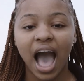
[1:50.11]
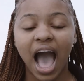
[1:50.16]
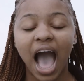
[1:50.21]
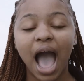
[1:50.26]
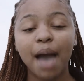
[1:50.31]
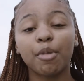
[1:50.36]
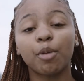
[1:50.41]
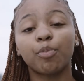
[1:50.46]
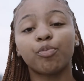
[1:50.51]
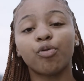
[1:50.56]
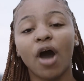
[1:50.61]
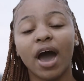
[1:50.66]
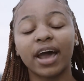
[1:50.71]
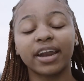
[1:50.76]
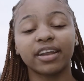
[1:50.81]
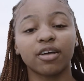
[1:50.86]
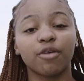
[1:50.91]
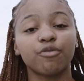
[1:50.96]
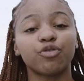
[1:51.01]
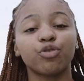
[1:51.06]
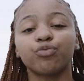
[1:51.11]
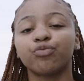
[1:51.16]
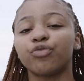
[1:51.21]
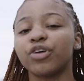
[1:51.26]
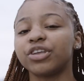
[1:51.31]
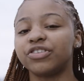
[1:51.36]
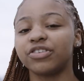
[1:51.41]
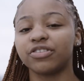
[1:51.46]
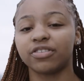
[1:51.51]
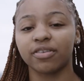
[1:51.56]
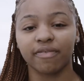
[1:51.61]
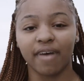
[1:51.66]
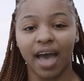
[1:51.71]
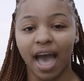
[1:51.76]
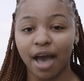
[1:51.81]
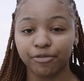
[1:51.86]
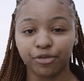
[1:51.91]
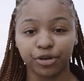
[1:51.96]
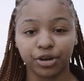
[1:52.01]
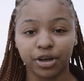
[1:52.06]
I'm a product of the riches of
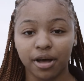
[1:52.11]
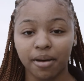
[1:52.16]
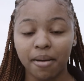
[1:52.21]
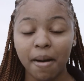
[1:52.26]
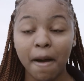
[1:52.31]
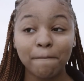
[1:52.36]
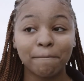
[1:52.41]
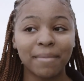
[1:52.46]
Africa.